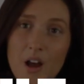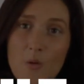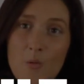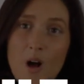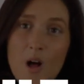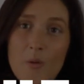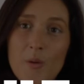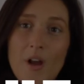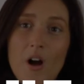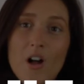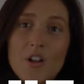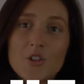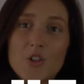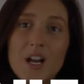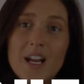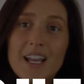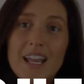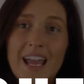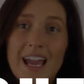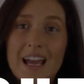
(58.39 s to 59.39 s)
While we all
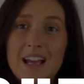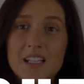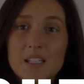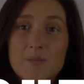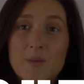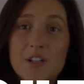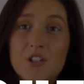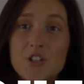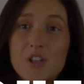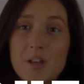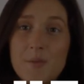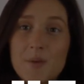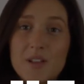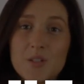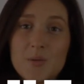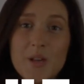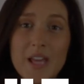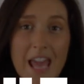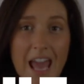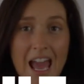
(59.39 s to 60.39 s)
try to get as much sleep
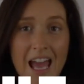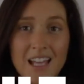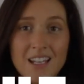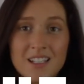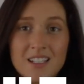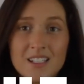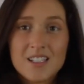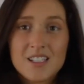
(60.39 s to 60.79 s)
as we can,